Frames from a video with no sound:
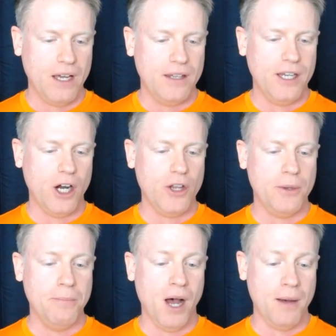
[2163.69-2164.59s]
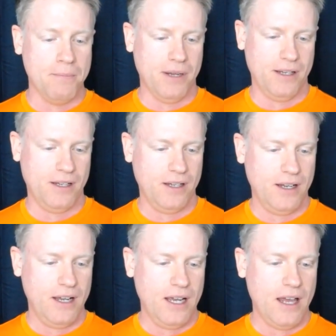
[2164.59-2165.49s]
They are the bomb.
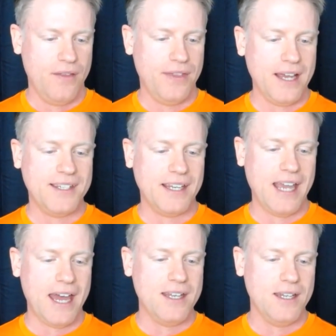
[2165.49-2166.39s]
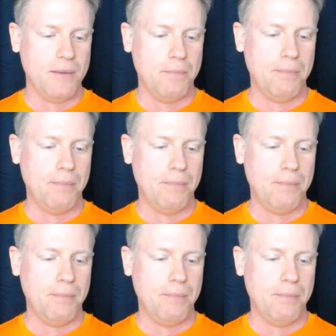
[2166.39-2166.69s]
Thanks again.